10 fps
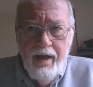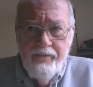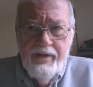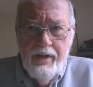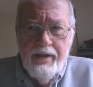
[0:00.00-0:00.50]

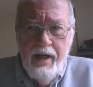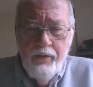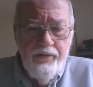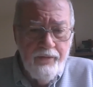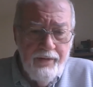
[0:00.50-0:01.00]
having a
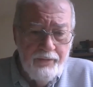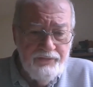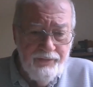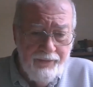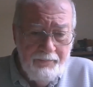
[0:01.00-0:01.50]

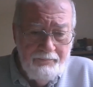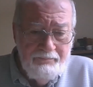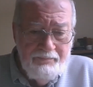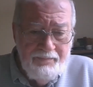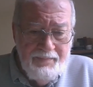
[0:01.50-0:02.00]
counterculture.
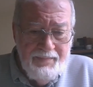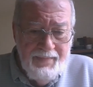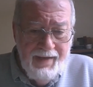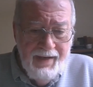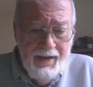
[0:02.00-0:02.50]

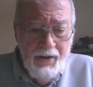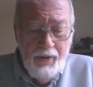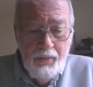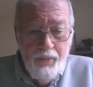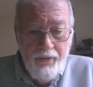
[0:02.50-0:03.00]

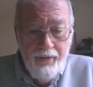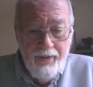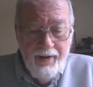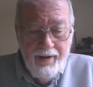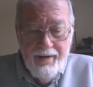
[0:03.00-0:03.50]
We
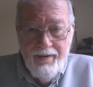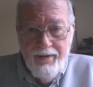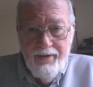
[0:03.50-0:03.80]
were